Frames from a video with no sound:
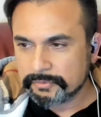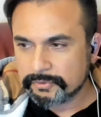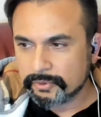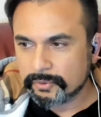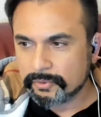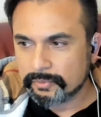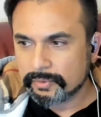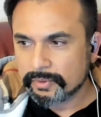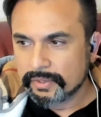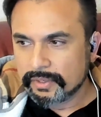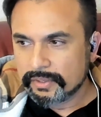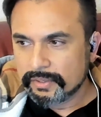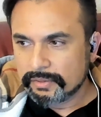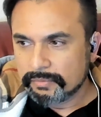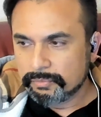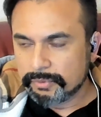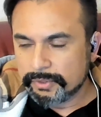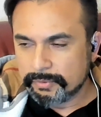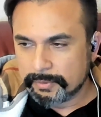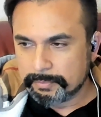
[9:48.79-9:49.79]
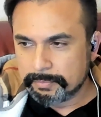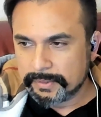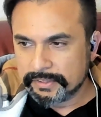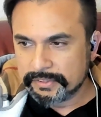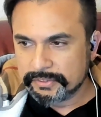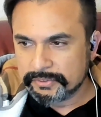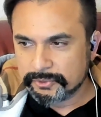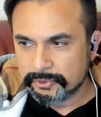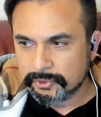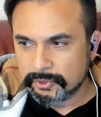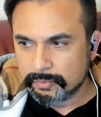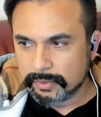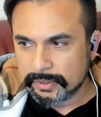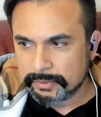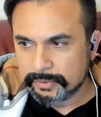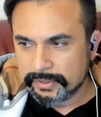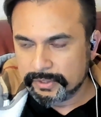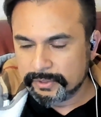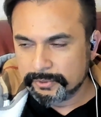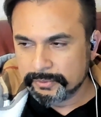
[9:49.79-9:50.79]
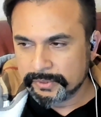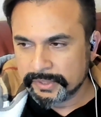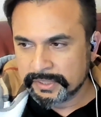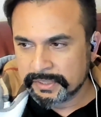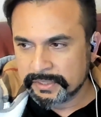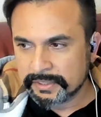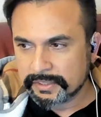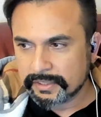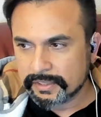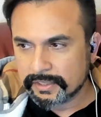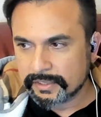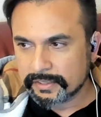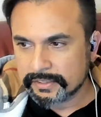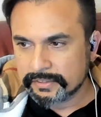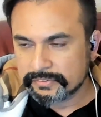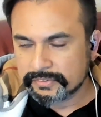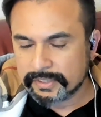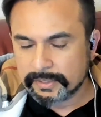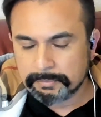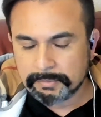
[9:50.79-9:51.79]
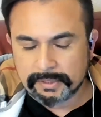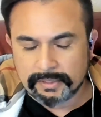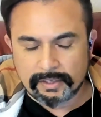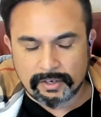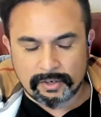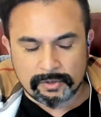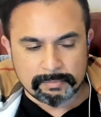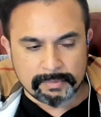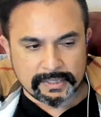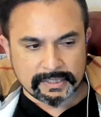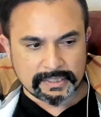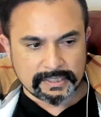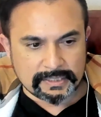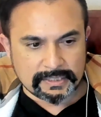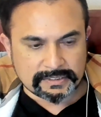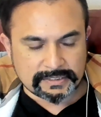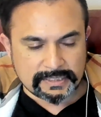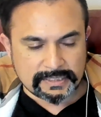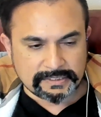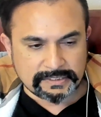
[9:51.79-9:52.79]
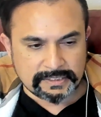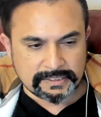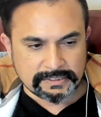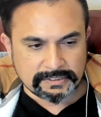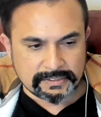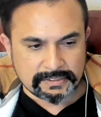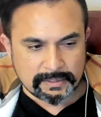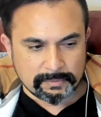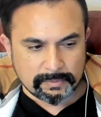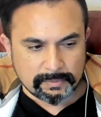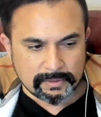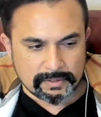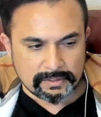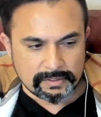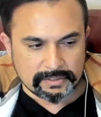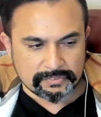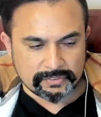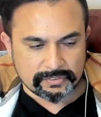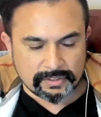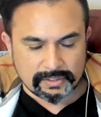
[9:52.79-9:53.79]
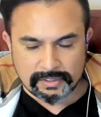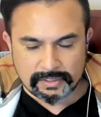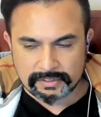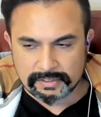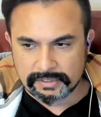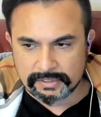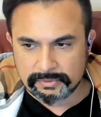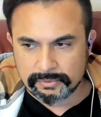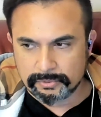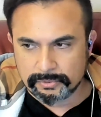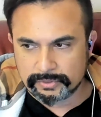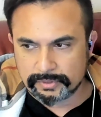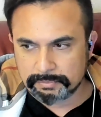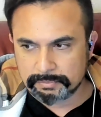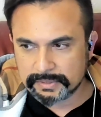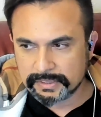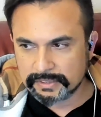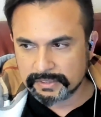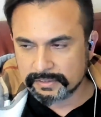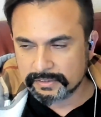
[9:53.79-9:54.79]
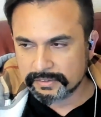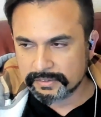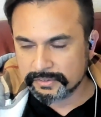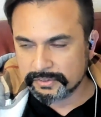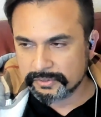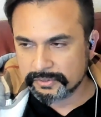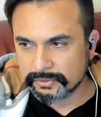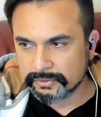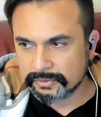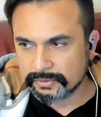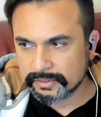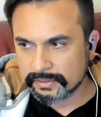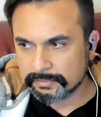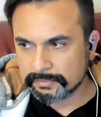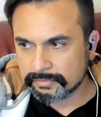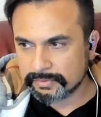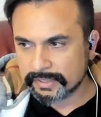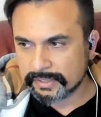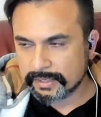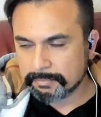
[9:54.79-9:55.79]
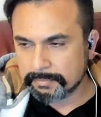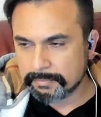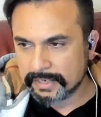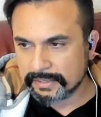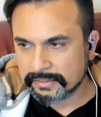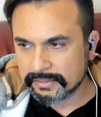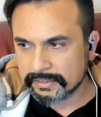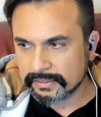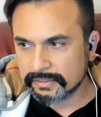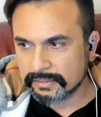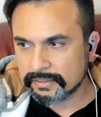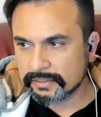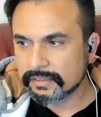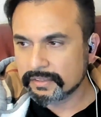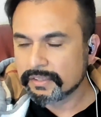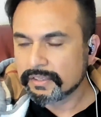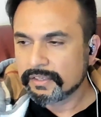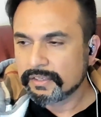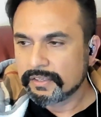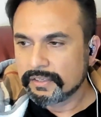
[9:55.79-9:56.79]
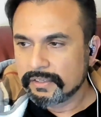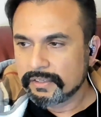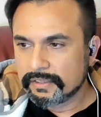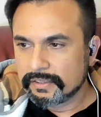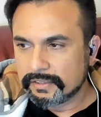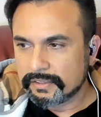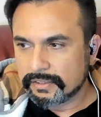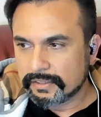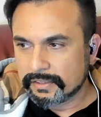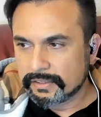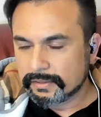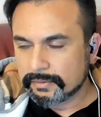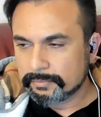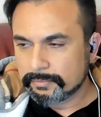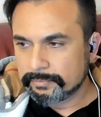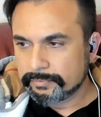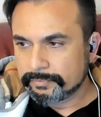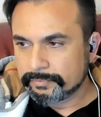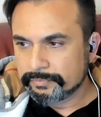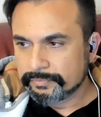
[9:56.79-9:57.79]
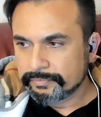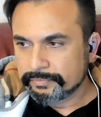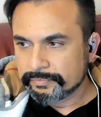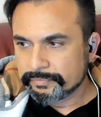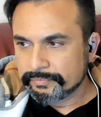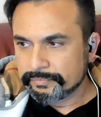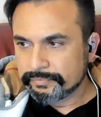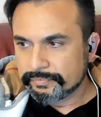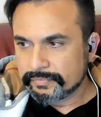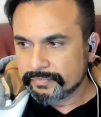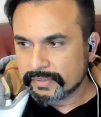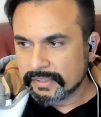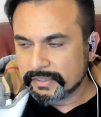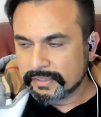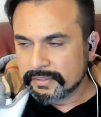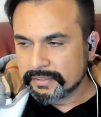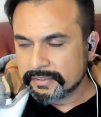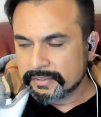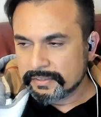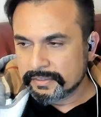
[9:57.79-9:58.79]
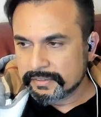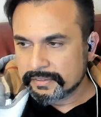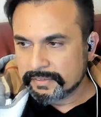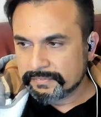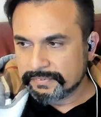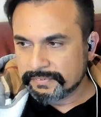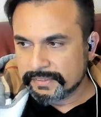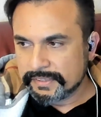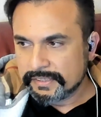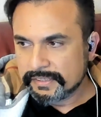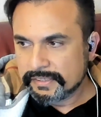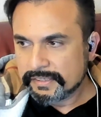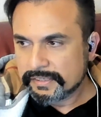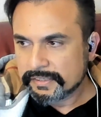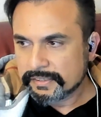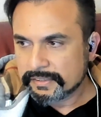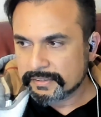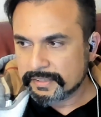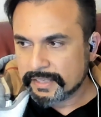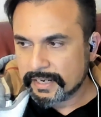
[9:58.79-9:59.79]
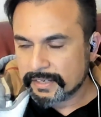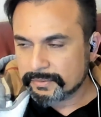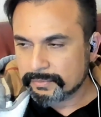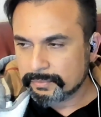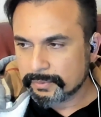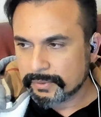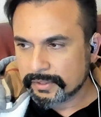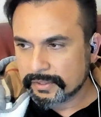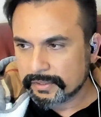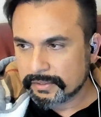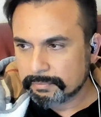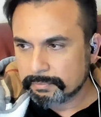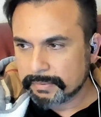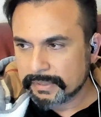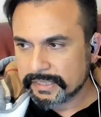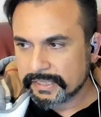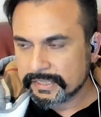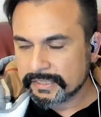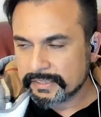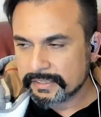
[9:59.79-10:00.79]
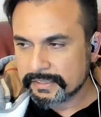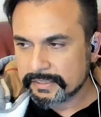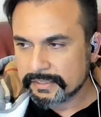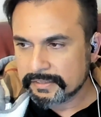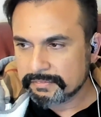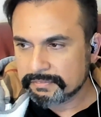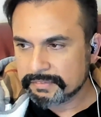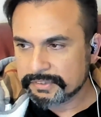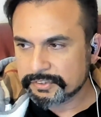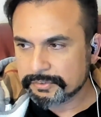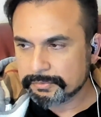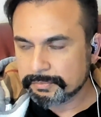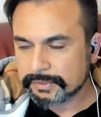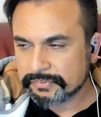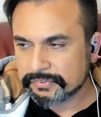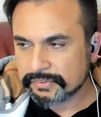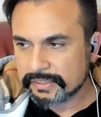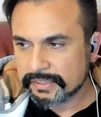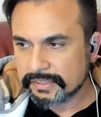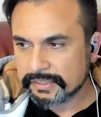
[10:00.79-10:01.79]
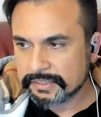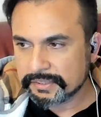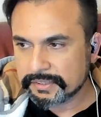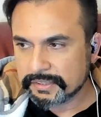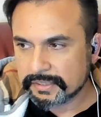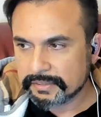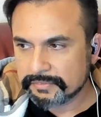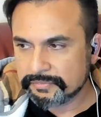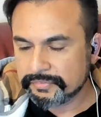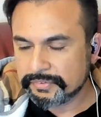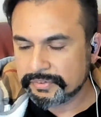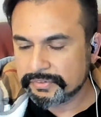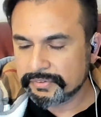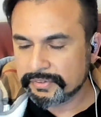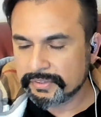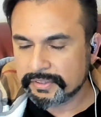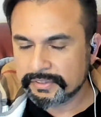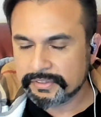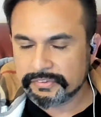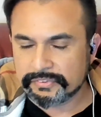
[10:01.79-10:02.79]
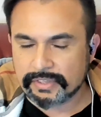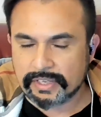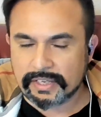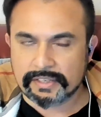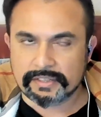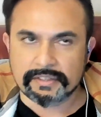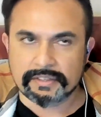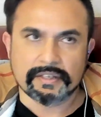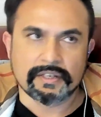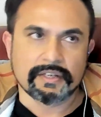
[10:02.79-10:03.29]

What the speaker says: So we were pretty sure what we're doing is going to be groundbreaking. It's going to change the world. It's going to do something, fundamental um, in the field that we're playing in, which is basically design.